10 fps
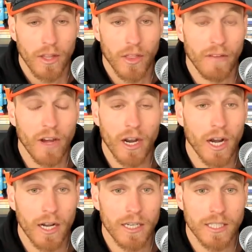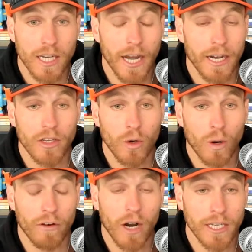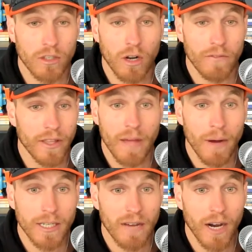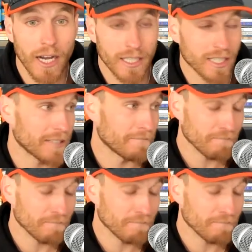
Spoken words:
They've got a sign on the door for iced coffee. They must have ice.